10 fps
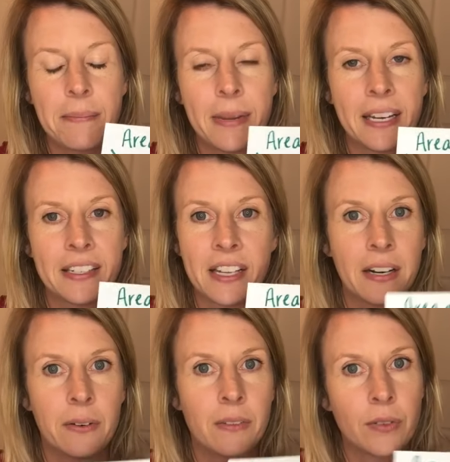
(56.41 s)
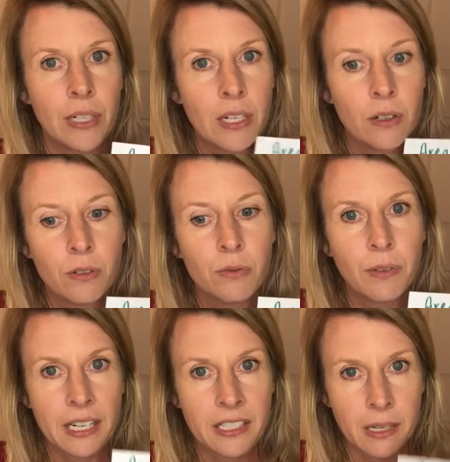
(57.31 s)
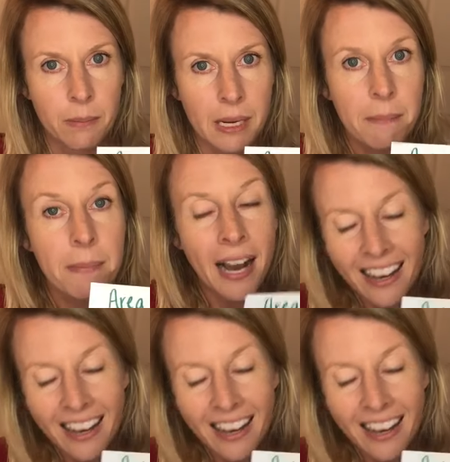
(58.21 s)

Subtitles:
because I don't have the video facing me.